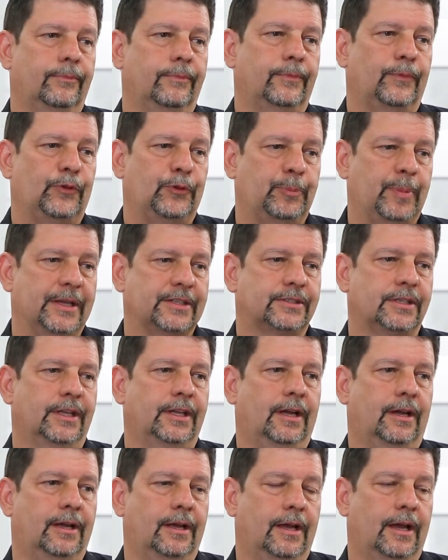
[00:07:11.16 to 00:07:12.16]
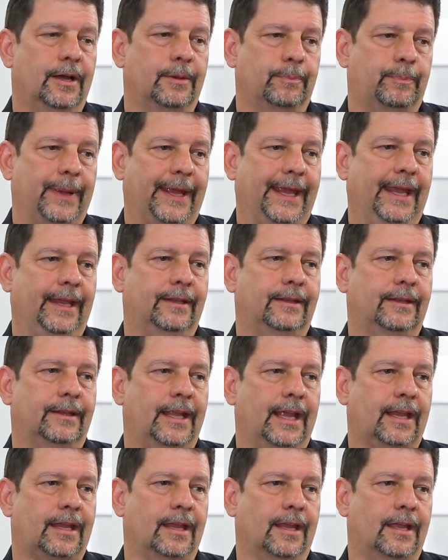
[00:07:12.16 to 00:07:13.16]
especially on paint,
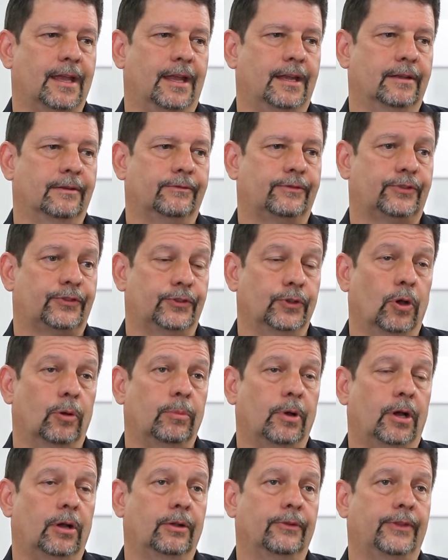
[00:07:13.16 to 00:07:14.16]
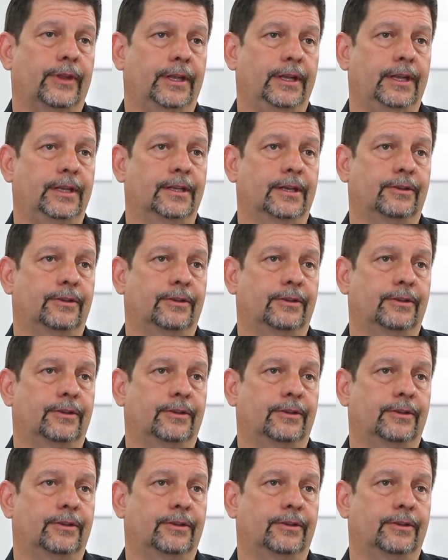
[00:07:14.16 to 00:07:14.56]
that can kind of snowball. They need to